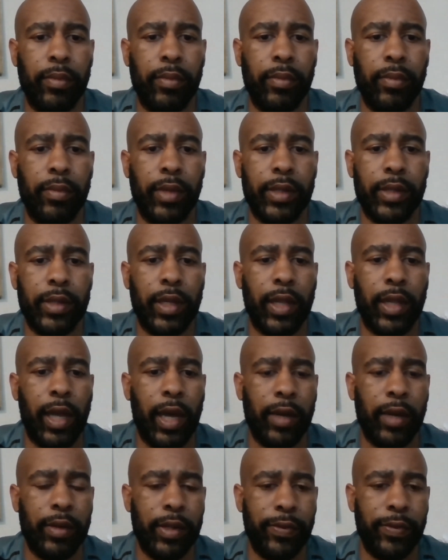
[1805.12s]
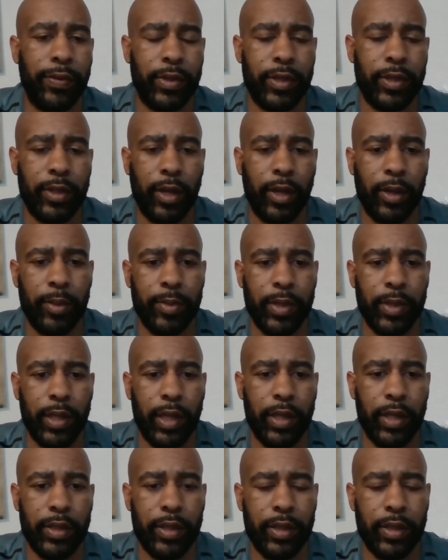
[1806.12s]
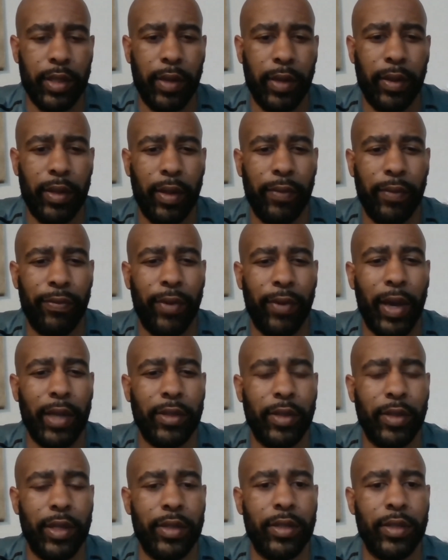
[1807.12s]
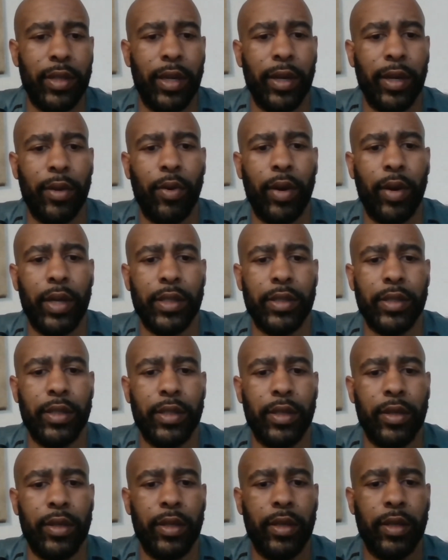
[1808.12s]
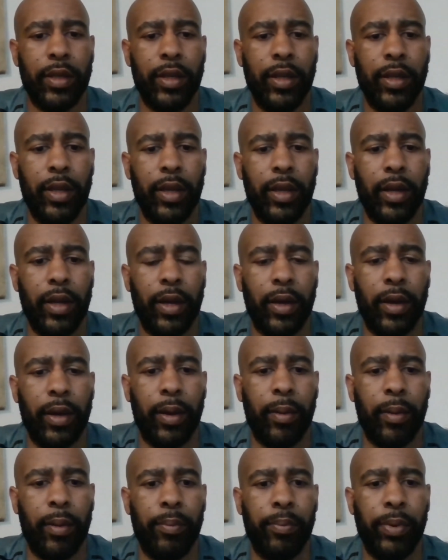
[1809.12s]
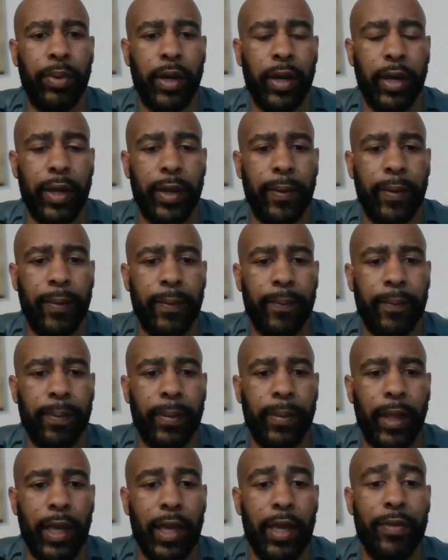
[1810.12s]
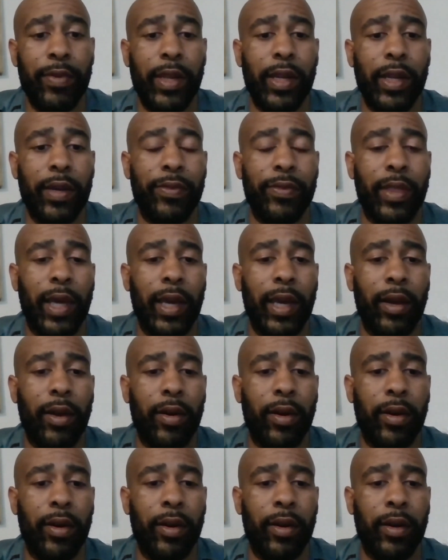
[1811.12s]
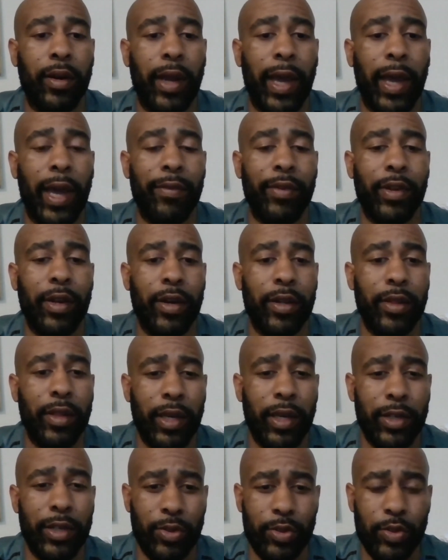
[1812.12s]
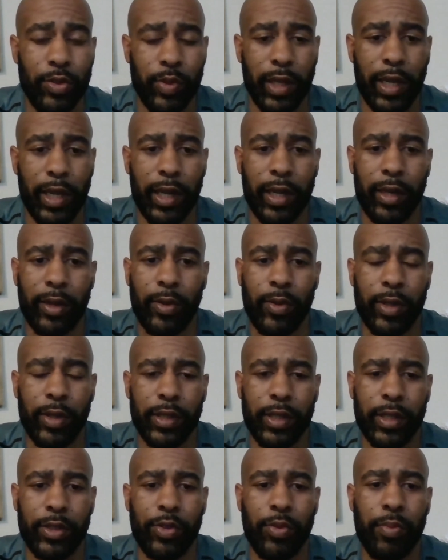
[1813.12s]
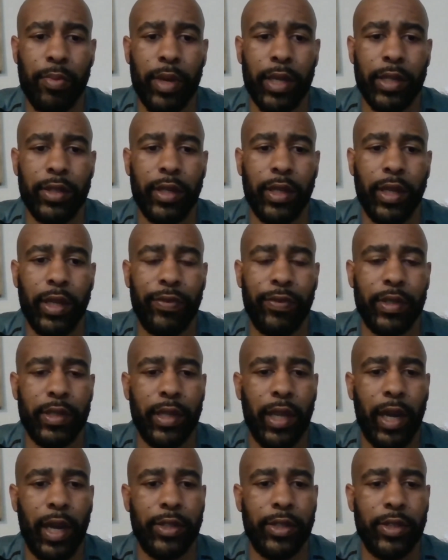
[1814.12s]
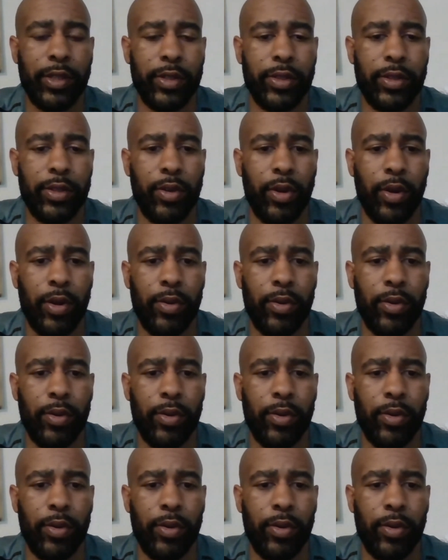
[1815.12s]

there's a lot of different circumstances that factor into that criteria. But even if they are having other issues with landlords, as you mentioned, if it's not just,